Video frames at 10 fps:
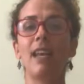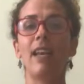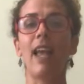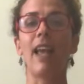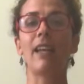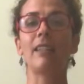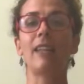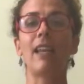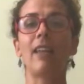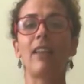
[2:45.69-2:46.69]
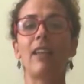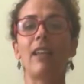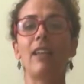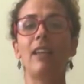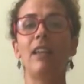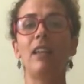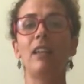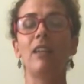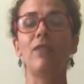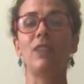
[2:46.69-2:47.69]
and exhaling,
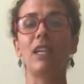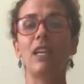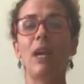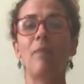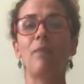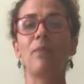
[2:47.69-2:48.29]
lifting it up.